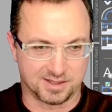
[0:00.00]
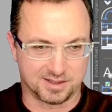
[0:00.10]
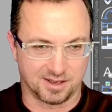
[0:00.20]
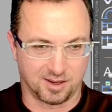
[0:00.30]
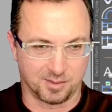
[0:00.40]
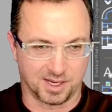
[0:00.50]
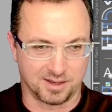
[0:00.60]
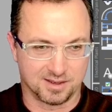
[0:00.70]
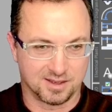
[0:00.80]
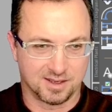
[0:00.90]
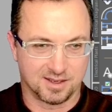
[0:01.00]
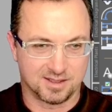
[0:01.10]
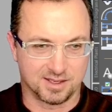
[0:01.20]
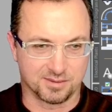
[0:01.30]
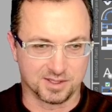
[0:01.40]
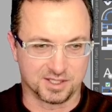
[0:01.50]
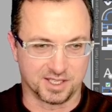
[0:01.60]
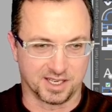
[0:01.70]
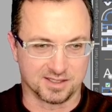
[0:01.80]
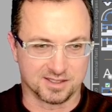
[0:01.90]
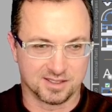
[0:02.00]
and all my different sheets.